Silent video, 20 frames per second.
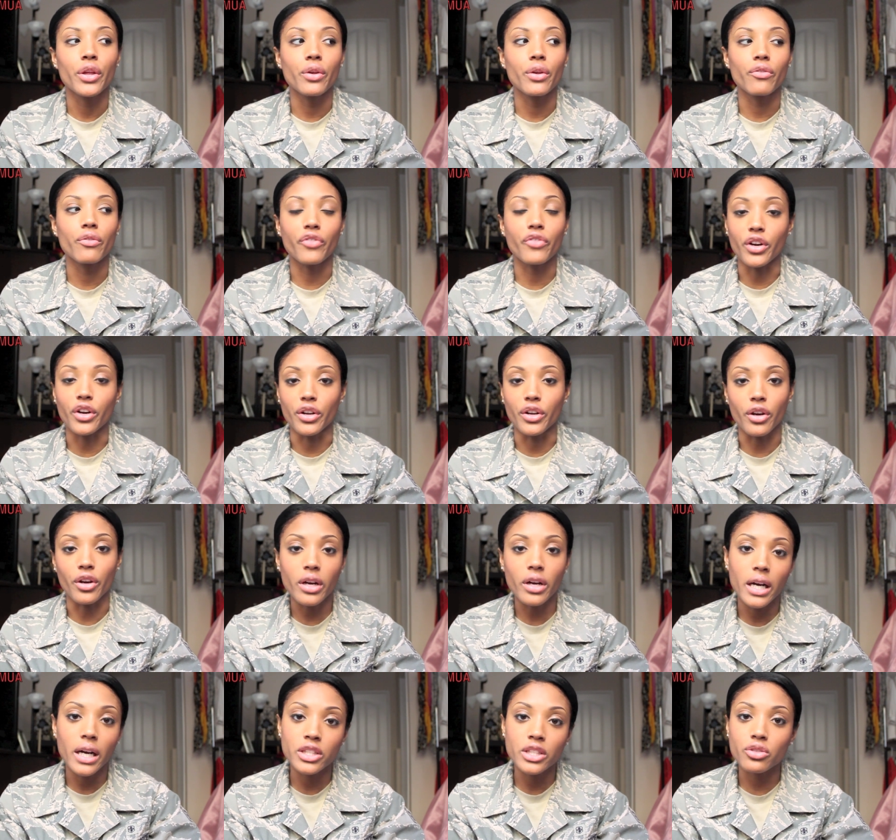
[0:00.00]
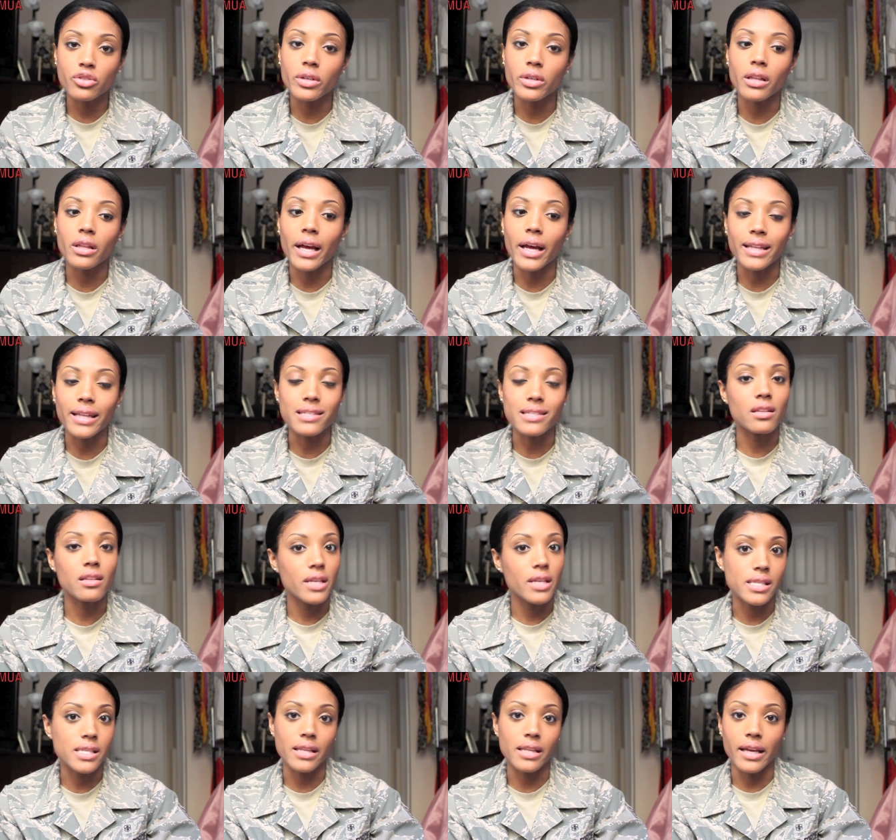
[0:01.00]
for your country. Like, that's the
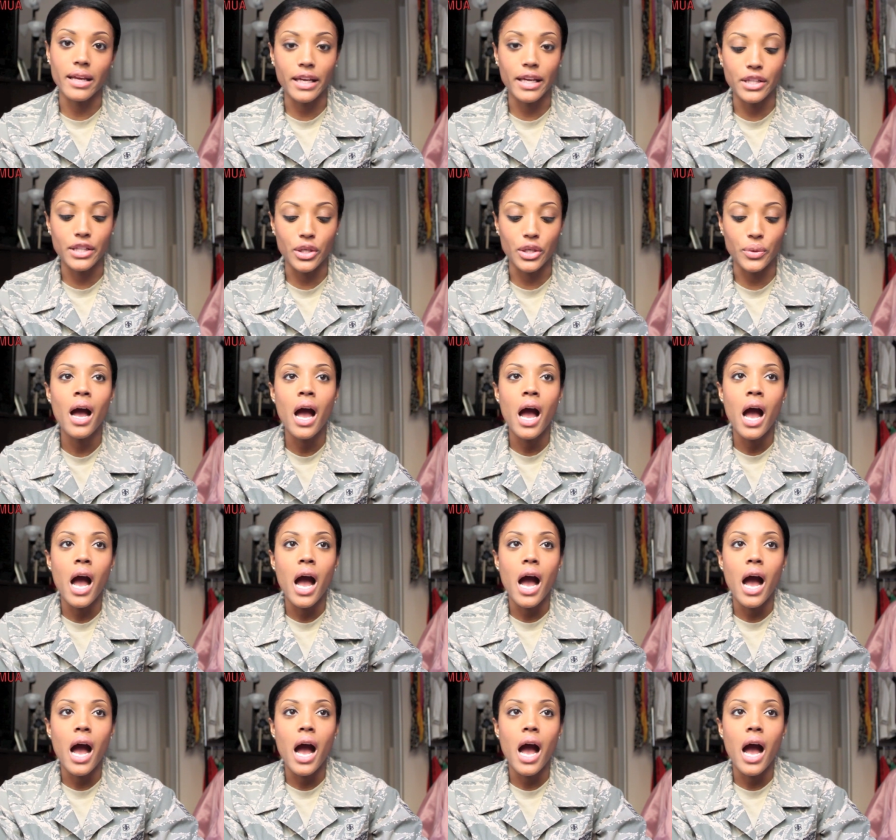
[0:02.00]
least that they can do.